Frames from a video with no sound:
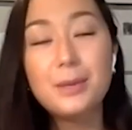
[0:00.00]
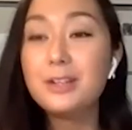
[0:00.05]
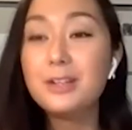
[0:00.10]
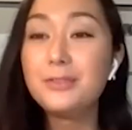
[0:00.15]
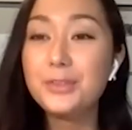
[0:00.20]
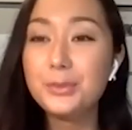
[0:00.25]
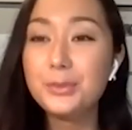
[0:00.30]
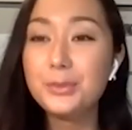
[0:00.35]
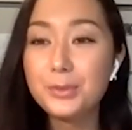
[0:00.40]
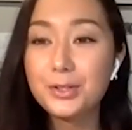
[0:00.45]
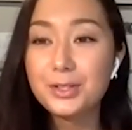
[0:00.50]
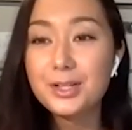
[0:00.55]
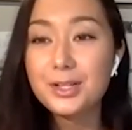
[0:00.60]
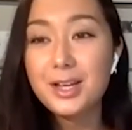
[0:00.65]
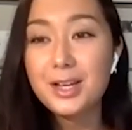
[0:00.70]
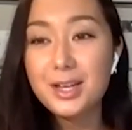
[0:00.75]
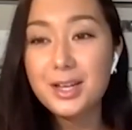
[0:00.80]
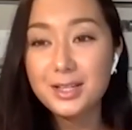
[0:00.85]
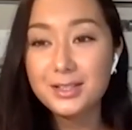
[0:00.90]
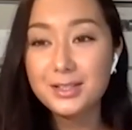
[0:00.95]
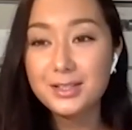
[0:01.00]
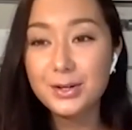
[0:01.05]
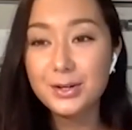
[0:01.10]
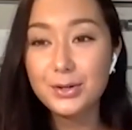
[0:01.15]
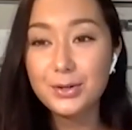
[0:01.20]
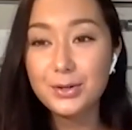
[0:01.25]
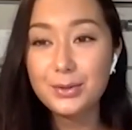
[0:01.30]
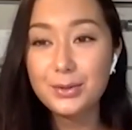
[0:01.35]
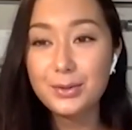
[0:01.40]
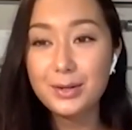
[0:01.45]
interview book. So
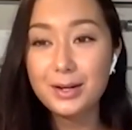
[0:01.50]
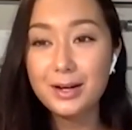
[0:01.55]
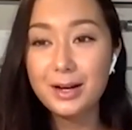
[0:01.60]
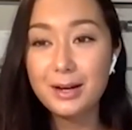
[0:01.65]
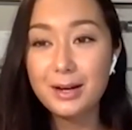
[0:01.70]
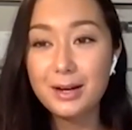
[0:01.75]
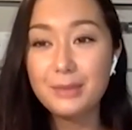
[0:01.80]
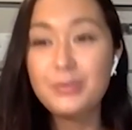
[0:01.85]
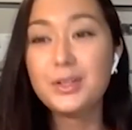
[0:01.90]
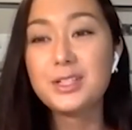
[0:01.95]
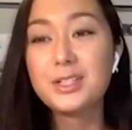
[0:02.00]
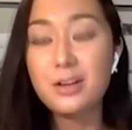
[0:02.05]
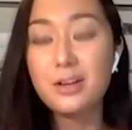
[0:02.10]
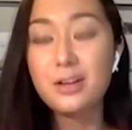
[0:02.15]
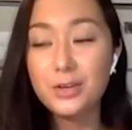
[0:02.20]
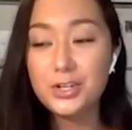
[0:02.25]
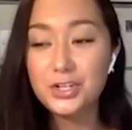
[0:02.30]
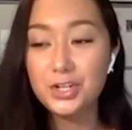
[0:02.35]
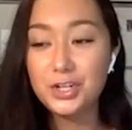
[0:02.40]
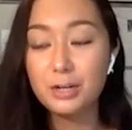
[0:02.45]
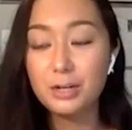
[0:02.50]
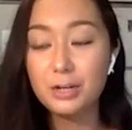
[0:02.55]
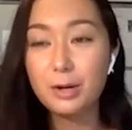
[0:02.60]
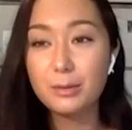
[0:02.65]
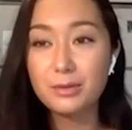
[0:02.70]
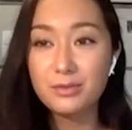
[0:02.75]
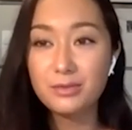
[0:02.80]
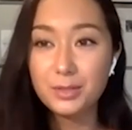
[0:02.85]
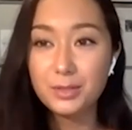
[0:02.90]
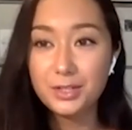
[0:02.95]
if you're a software engineer, you're
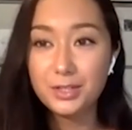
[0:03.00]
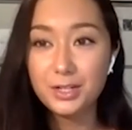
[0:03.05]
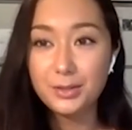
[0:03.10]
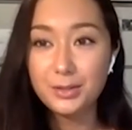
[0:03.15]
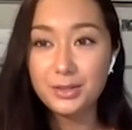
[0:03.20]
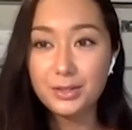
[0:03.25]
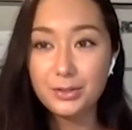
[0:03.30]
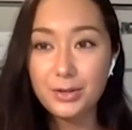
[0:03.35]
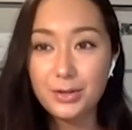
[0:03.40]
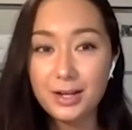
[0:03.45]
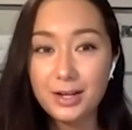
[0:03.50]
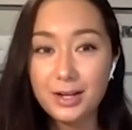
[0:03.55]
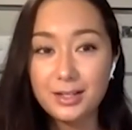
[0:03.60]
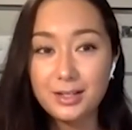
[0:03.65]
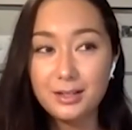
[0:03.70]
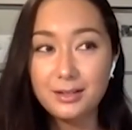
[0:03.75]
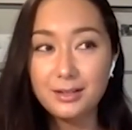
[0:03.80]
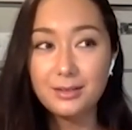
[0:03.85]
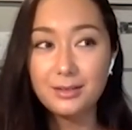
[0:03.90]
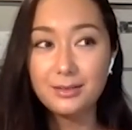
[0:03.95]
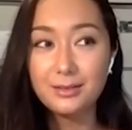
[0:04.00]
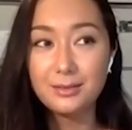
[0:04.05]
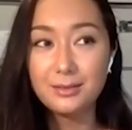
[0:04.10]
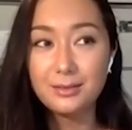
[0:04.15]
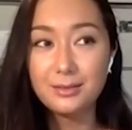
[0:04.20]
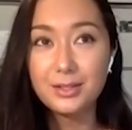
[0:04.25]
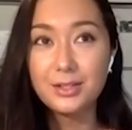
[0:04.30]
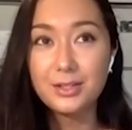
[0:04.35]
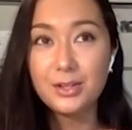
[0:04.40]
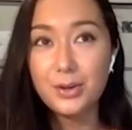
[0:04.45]
probably familiar with the
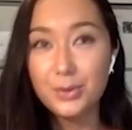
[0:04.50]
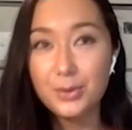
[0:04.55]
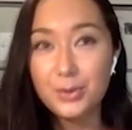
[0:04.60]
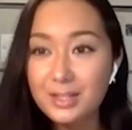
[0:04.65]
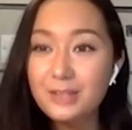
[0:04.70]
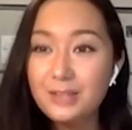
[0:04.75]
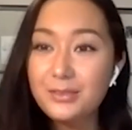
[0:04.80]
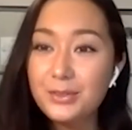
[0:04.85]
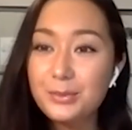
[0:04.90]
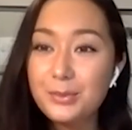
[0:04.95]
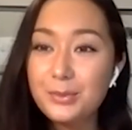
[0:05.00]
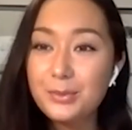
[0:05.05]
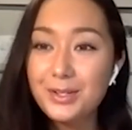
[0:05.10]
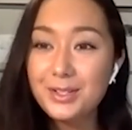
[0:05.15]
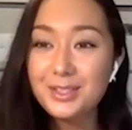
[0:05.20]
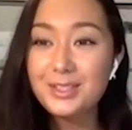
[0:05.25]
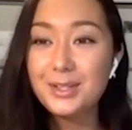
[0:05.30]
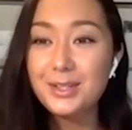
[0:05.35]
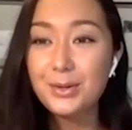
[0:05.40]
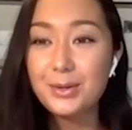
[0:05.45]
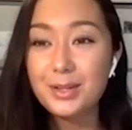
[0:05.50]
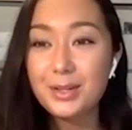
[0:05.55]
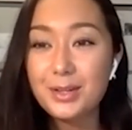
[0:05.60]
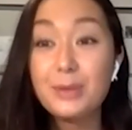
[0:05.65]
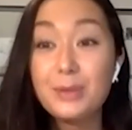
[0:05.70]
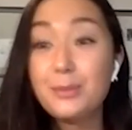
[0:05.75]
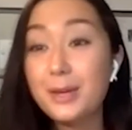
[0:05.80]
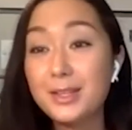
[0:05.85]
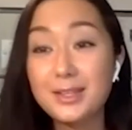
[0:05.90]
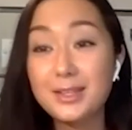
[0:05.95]
Cracking This Coding interview book. So it's
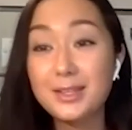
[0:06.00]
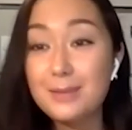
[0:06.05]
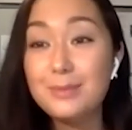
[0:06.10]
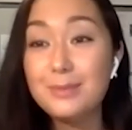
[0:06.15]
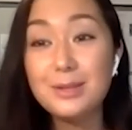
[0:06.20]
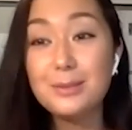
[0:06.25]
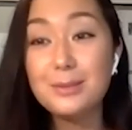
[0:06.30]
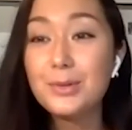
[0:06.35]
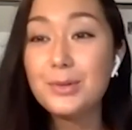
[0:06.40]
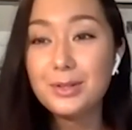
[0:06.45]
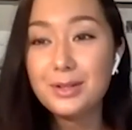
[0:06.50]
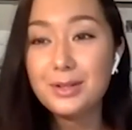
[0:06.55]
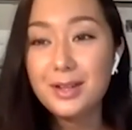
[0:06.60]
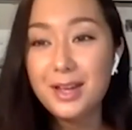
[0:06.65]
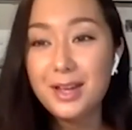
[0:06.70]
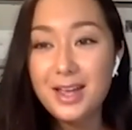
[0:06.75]
written by the same people.